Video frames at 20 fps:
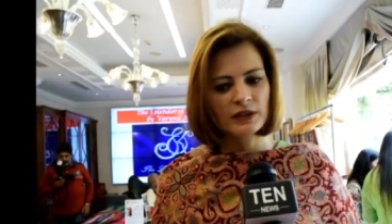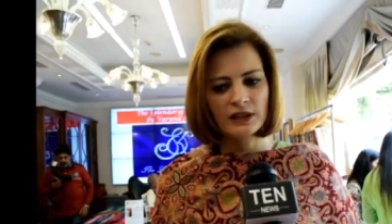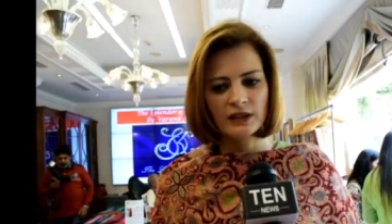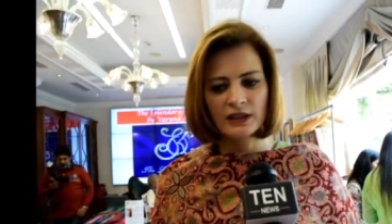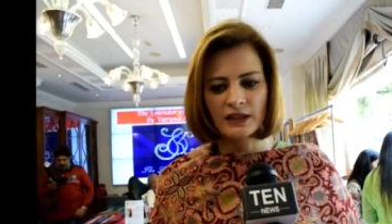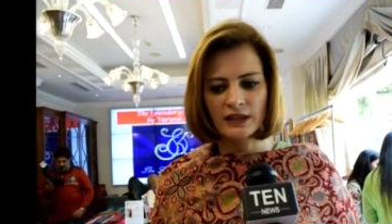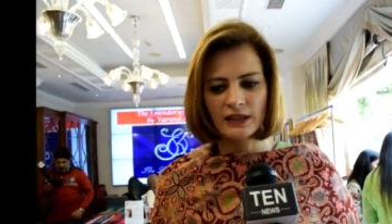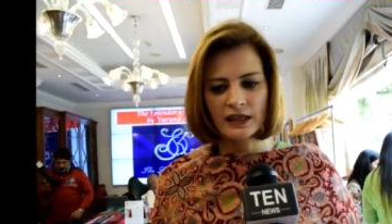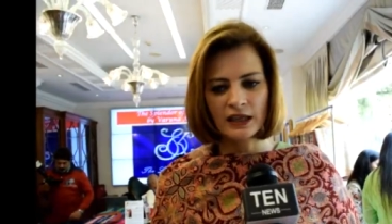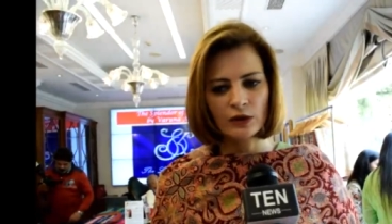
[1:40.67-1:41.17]

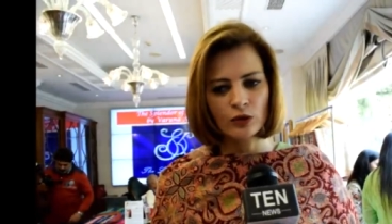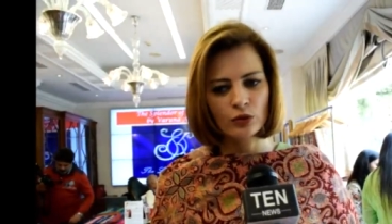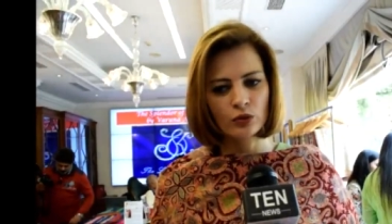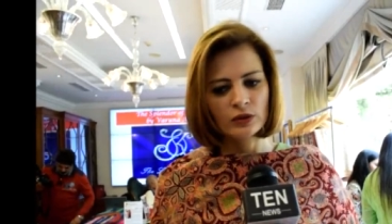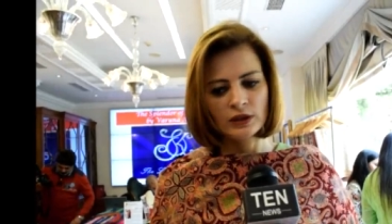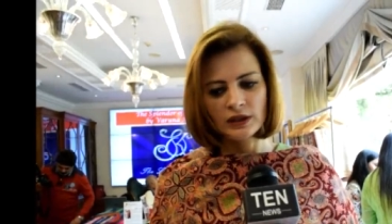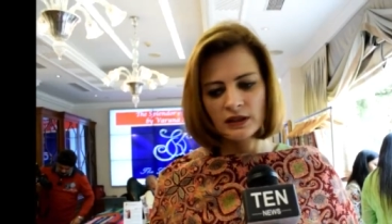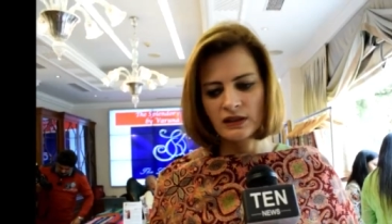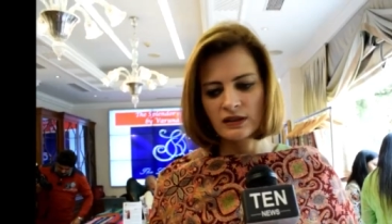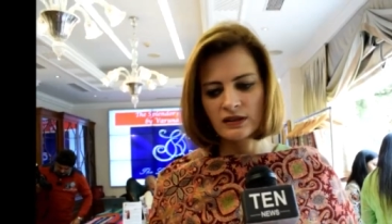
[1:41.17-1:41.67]
I can tell you
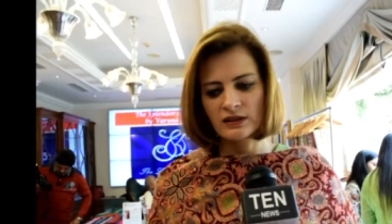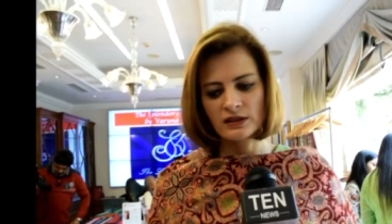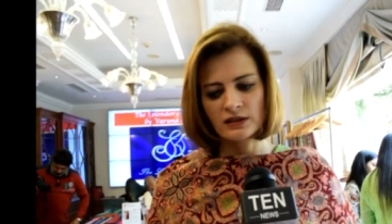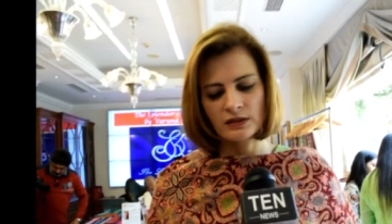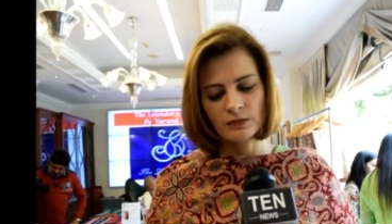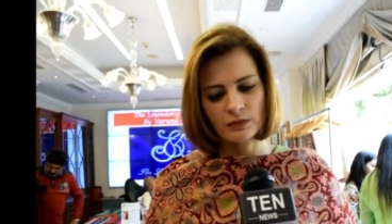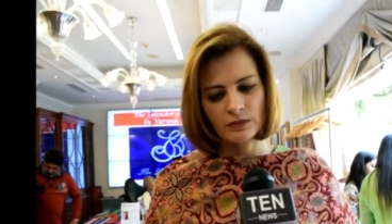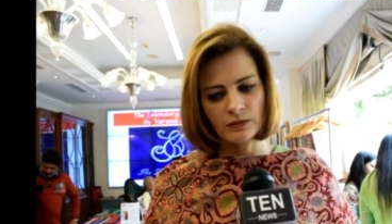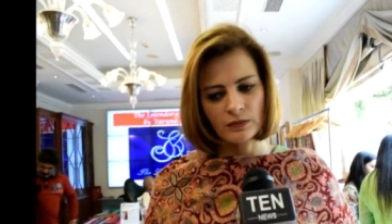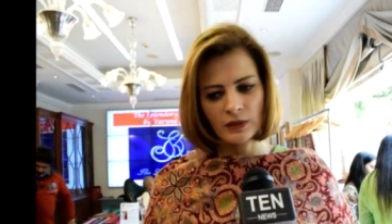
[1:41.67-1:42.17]
that this
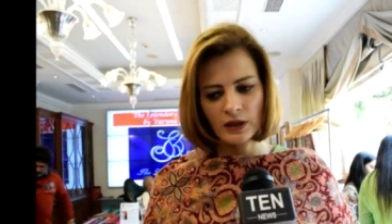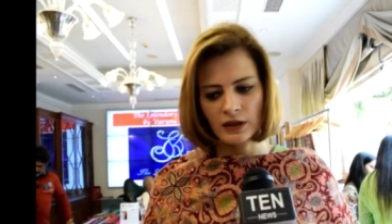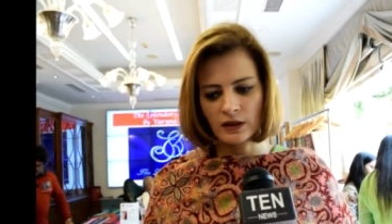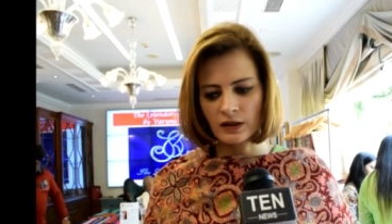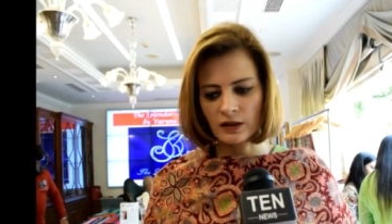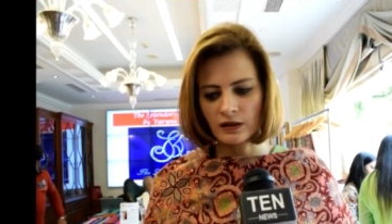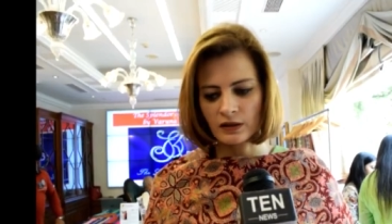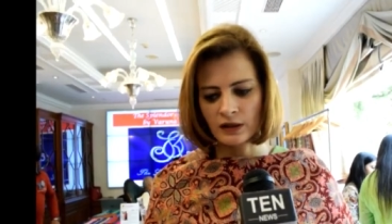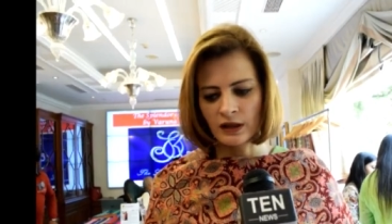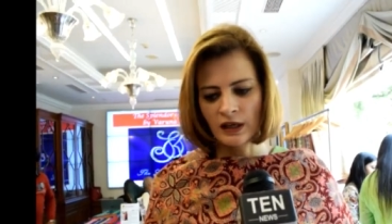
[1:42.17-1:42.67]
is
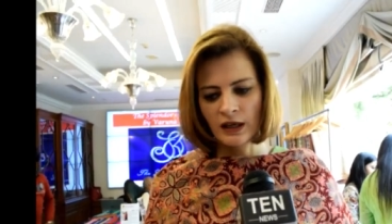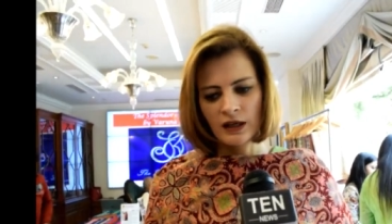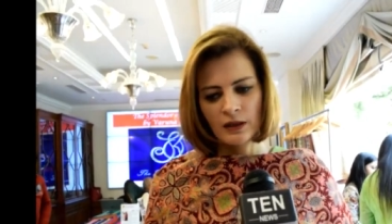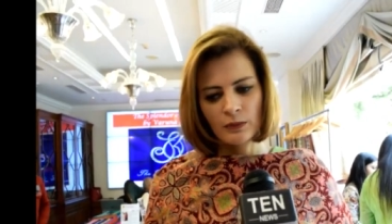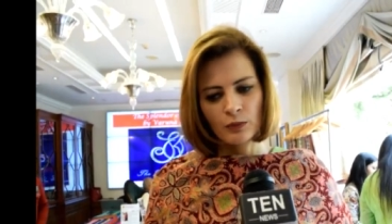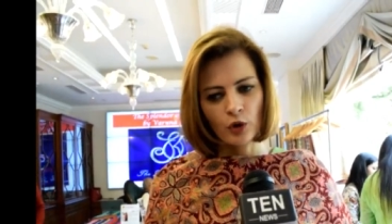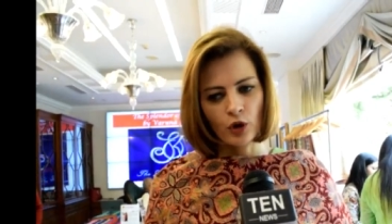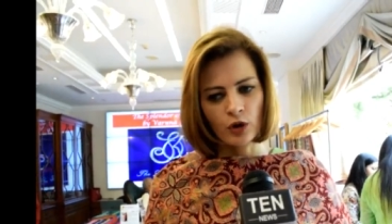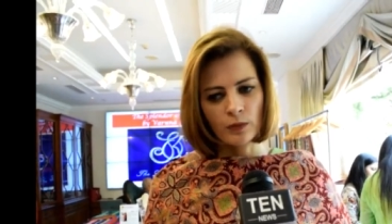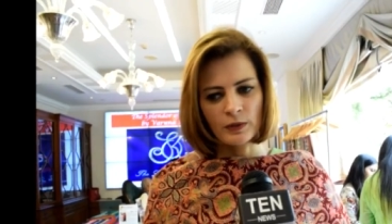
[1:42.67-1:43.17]
uh,
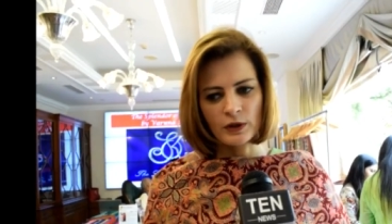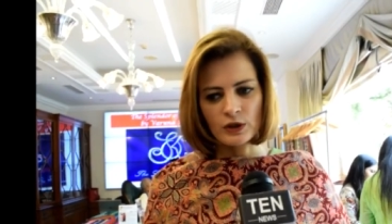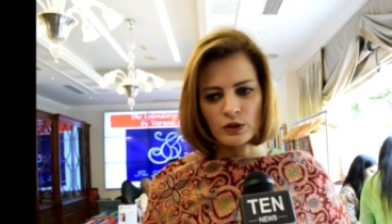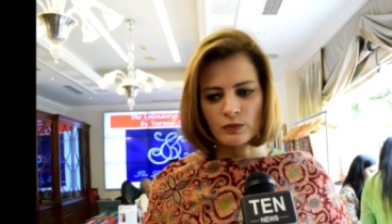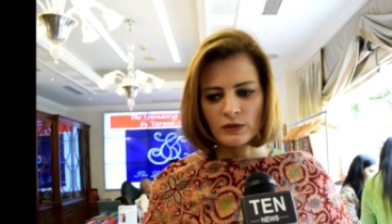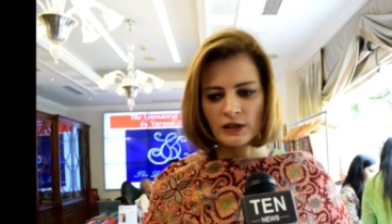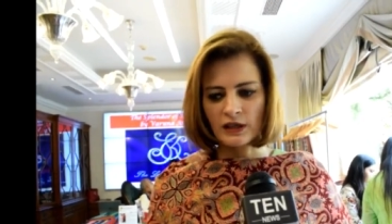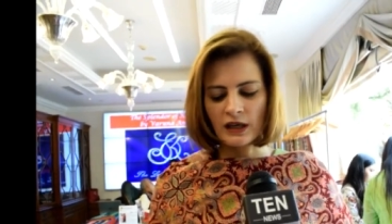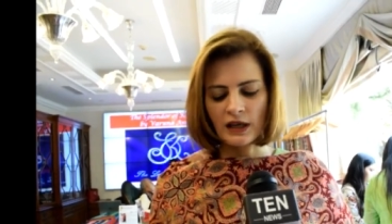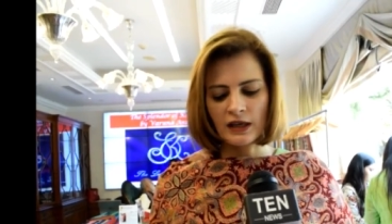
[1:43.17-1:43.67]

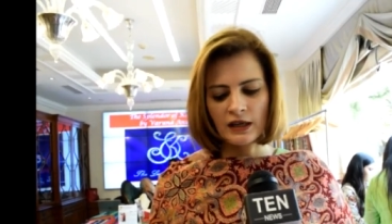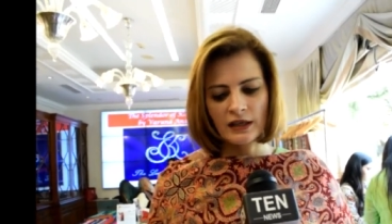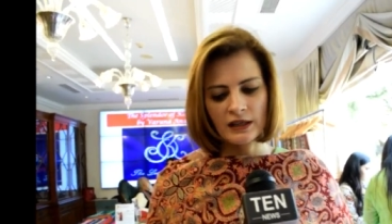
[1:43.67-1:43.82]
pashmina.